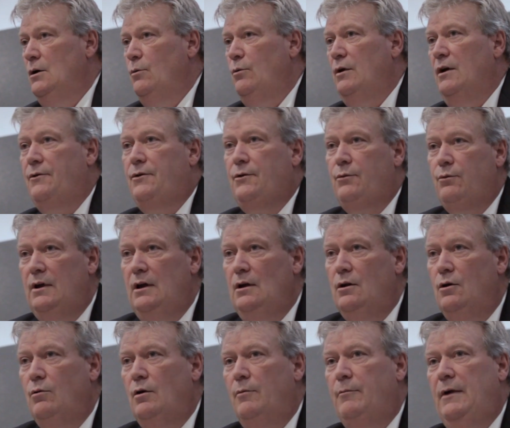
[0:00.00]
We have 3
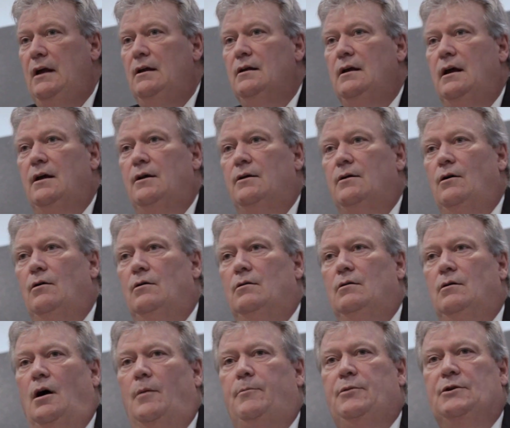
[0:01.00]
lower mainland
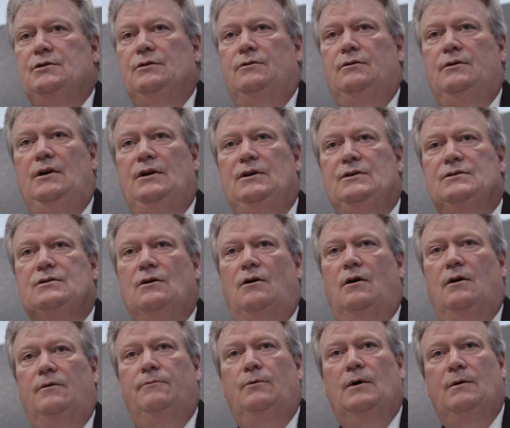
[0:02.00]
opportunities
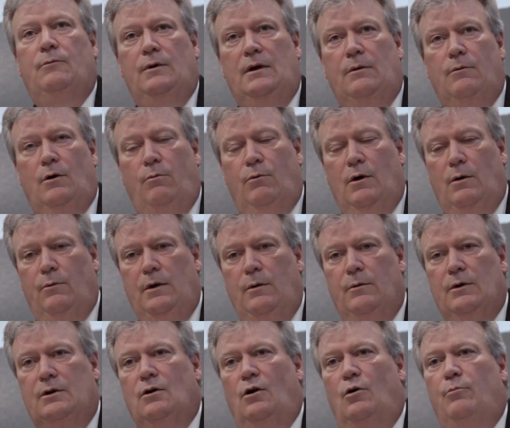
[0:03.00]
on what we
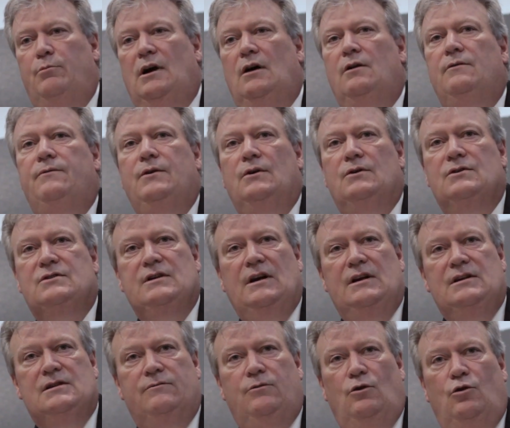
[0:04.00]
would call brownfield
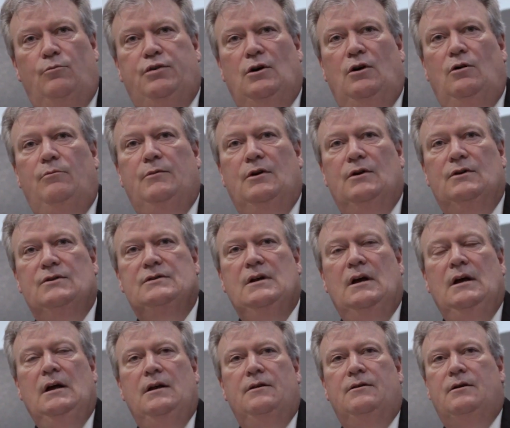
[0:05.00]
sites of old pulp mills
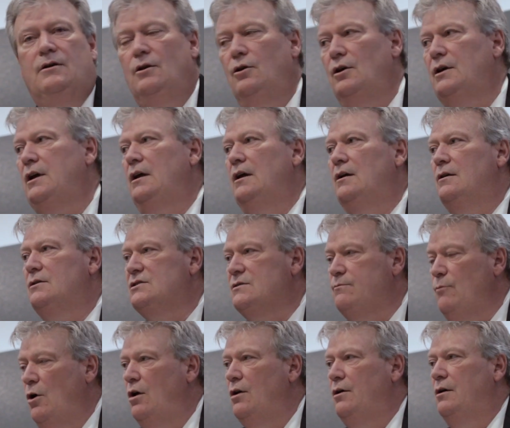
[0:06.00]
that are looking at
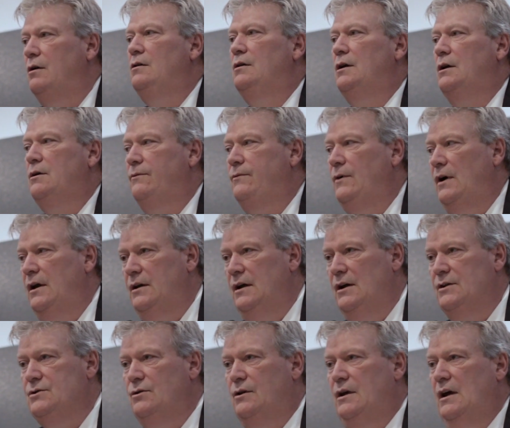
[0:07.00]
smaller liquefied
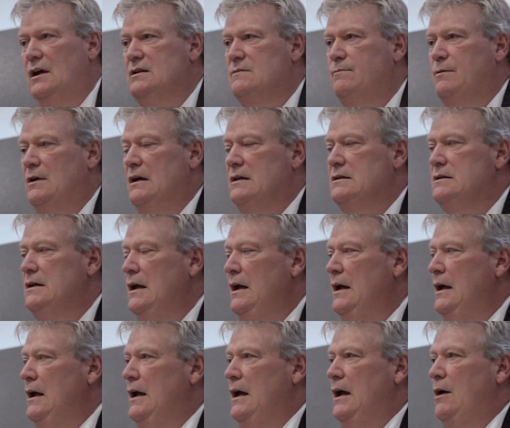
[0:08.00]
natural gas plants,
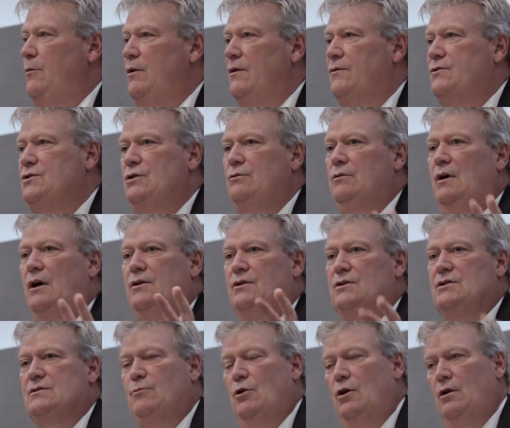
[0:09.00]
and we have 2 other
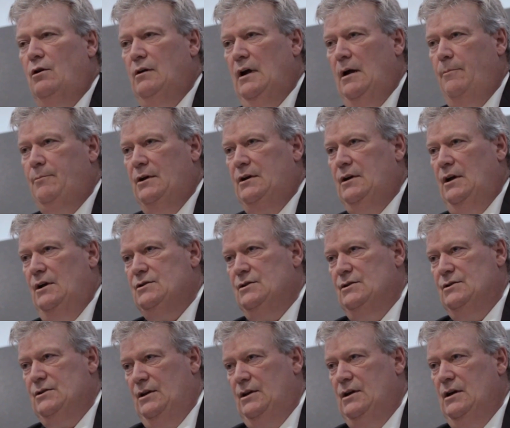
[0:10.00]
smaller
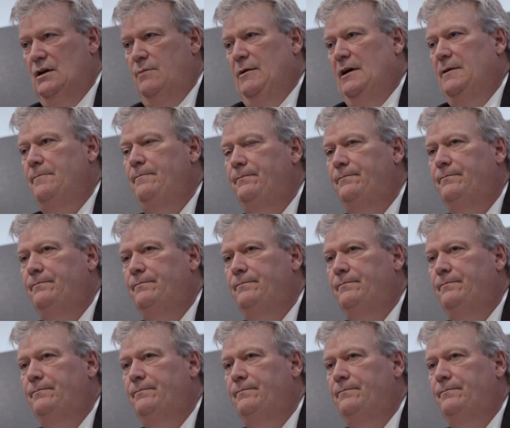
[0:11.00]
applications in Kitimat.